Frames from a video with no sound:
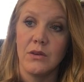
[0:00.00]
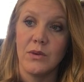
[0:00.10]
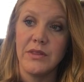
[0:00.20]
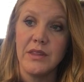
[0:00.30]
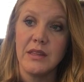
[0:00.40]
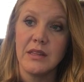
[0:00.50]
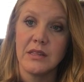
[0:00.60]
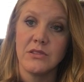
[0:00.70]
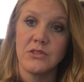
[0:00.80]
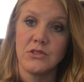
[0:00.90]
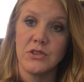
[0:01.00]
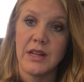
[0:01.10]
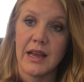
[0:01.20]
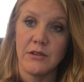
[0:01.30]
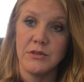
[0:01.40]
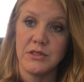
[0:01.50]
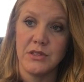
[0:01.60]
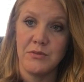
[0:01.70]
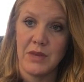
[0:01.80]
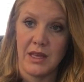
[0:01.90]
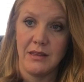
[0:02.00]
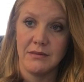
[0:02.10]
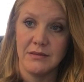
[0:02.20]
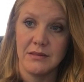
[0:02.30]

One thing that has stood out to me